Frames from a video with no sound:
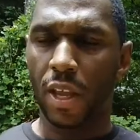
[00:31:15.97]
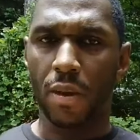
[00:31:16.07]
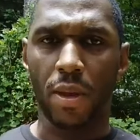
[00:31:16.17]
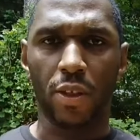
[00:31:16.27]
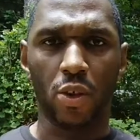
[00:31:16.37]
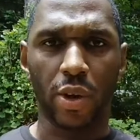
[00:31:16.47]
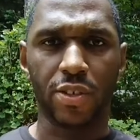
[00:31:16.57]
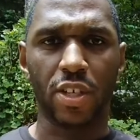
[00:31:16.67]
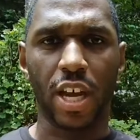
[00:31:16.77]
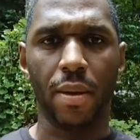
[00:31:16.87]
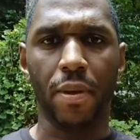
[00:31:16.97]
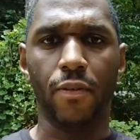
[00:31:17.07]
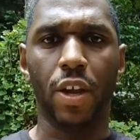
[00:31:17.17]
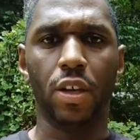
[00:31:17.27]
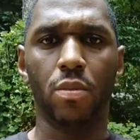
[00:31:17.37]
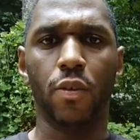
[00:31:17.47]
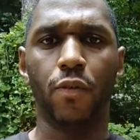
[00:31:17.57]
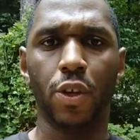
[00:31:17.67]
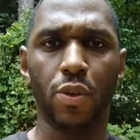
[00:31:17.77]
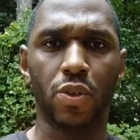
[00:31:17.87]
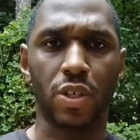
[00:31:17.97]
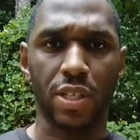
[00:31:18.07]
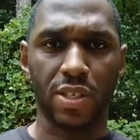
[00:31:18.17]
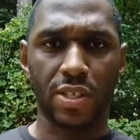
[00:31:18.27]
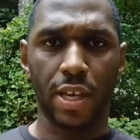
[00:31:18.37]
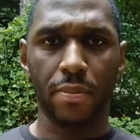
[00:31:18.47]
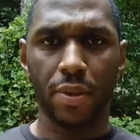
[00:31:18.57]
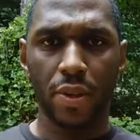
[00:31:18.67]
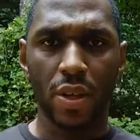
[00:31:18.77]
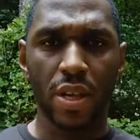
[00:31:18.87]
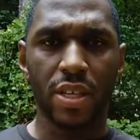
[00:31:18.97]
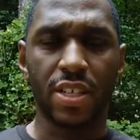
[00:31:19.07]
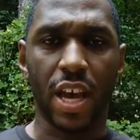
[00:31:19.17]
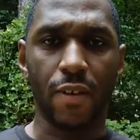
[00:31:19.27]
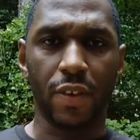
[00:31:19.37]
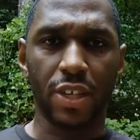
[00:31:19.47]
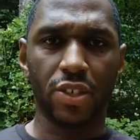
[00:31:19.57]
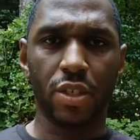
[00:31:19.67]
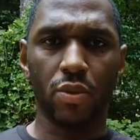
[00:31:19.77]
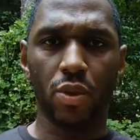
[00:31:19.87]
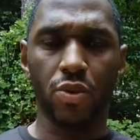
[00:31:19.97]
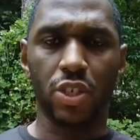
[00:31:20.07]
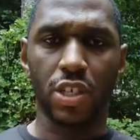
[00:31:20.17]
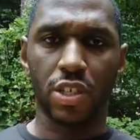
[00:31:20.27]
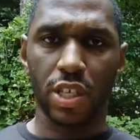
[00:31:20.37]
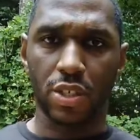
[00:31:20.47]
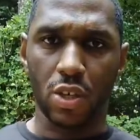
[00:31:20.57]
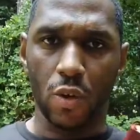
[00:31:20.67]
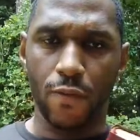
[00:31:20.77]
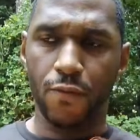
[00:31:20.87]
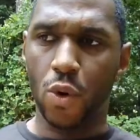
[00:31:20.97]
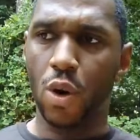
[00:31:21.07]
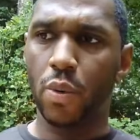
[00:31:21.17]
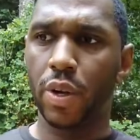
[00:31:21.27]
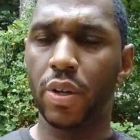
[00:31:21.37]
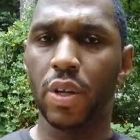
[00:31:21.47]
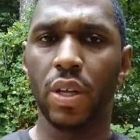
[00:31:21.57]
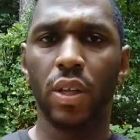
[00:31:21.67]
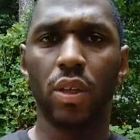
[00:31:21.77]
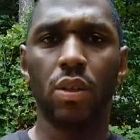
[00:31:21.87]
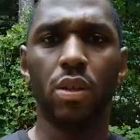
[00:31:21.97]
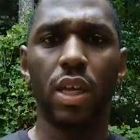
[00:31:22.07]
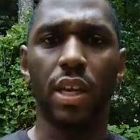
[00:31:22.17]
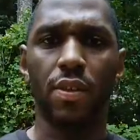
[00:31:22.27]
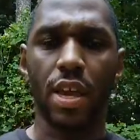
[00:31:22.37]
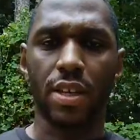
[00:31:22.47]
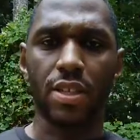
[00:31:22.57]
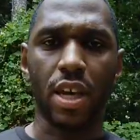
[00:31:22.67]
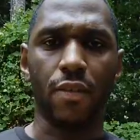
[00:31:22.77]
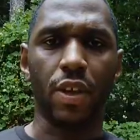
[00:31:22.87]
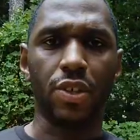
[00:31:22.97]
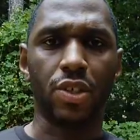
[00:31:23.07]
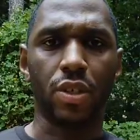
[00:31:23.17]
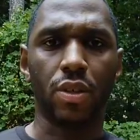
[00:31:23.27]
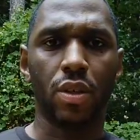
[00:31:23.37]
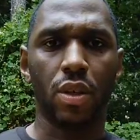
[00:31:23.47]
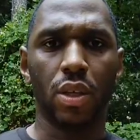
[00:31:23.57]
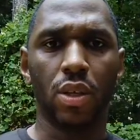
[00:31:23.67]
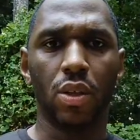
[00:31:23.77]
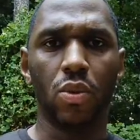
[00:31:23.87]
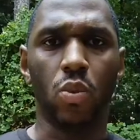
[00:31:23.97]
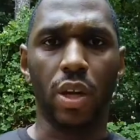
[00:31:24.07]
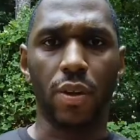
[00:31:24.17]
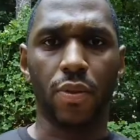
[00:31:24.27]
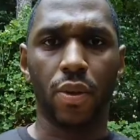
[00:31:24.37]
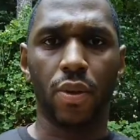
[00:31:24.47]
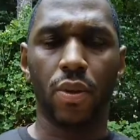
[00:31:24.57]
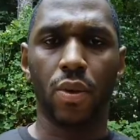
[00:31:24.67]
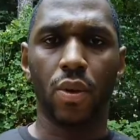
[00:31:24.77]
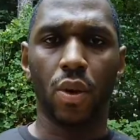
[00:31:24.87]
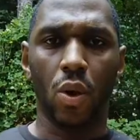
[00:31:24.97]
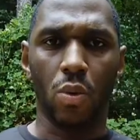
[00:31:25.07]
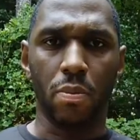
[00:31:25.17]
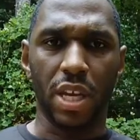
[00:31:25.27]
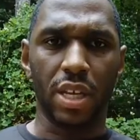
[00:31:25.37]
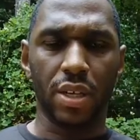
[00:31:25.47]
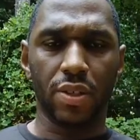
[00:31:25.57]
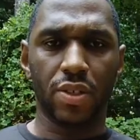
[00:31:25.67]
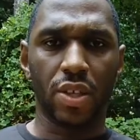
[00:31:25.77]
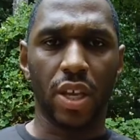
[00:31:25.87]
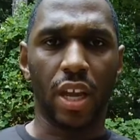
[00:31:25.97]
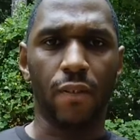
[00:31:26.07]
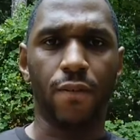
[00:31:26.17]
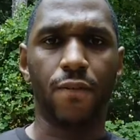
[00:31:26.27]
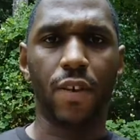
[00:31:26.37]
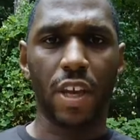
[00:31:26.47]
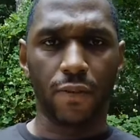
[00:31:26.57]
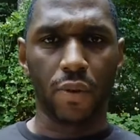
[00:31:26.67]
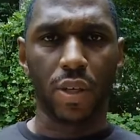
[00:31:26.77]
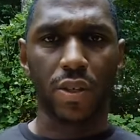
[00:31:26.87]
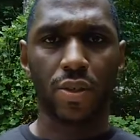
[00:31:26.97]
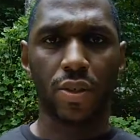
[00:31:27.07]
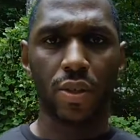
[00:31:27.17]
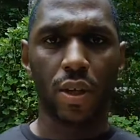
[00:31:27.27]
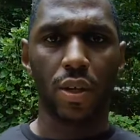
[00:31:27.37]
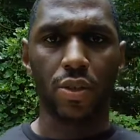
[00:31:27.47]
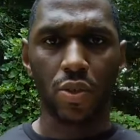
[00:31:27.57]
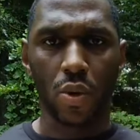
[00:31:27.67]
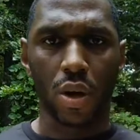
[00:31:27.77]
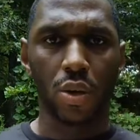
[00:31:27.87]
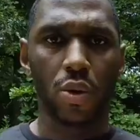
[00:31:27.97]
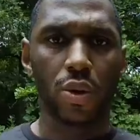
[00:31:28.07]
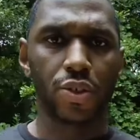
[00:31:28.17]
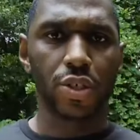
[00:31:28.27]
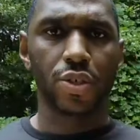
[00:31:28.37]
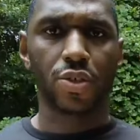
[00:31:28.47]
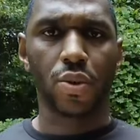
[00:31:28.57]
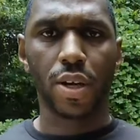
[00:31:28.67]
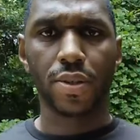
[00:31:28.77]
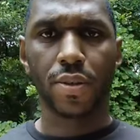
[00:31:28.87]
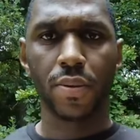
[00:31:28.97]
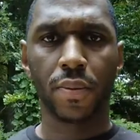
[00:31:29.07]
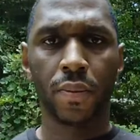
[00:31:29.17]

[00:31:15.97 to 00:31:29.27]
And may the grace of God be available for you to accept salvation through Jesus and to go forward in that salvation with obedience and faithfulness unto our Lord Jesus Christ.